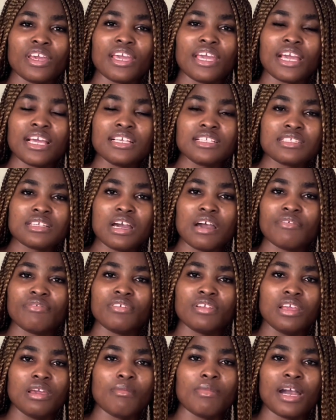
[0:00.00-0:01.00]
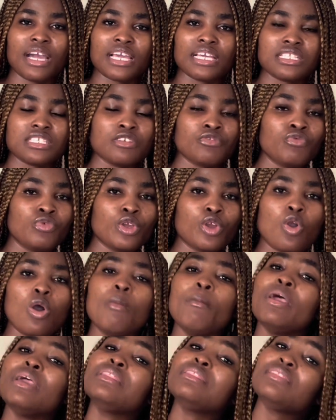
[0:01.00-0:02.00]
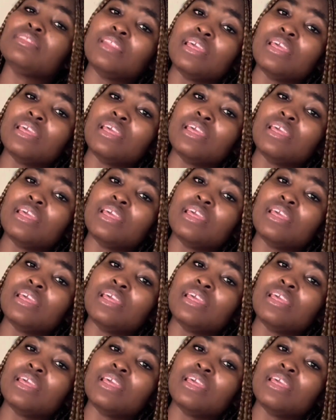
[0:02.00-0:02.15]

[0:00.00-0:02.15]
get into affiliate marketing, recommend